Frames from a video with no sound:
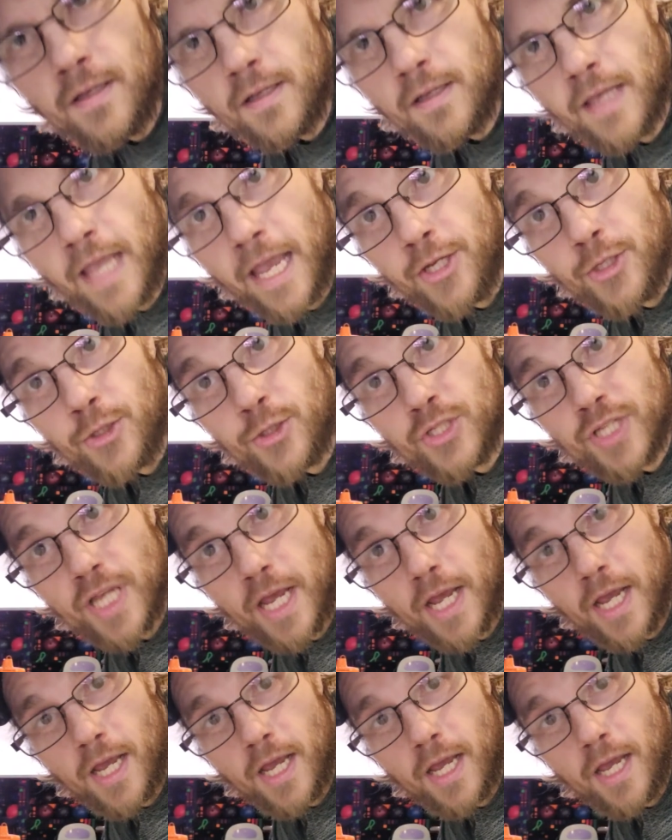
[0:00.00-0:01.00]
Can you
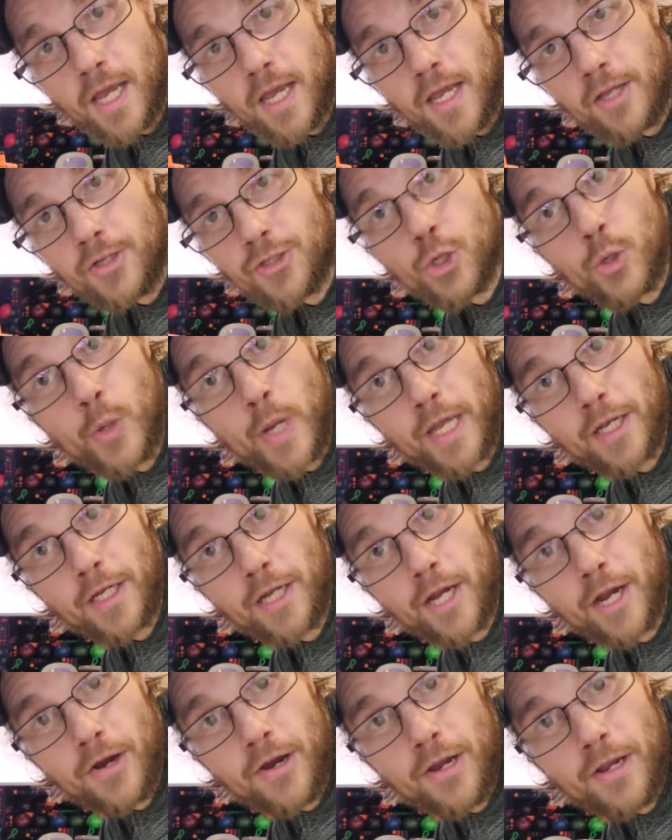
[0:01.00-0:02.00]
say two-handed
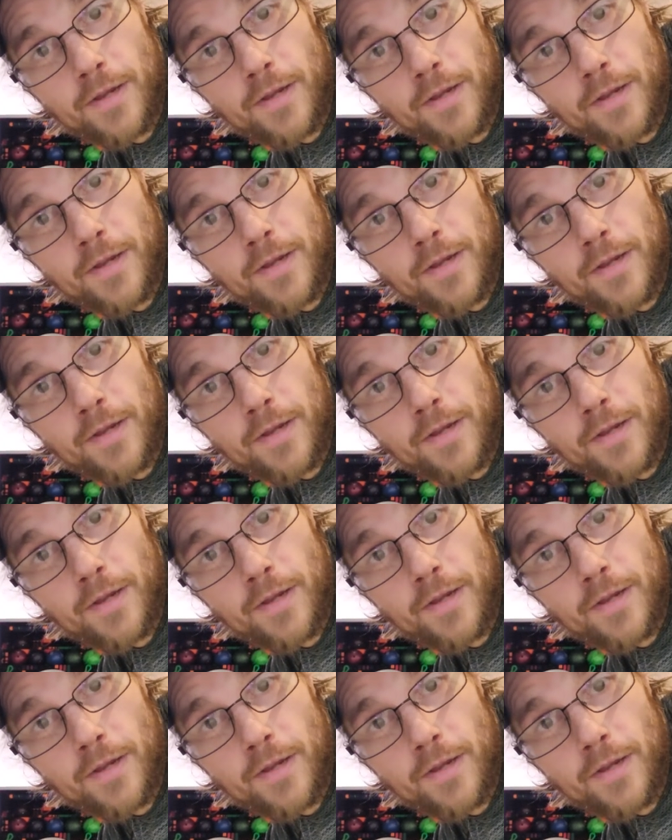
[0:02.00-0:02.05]
carry?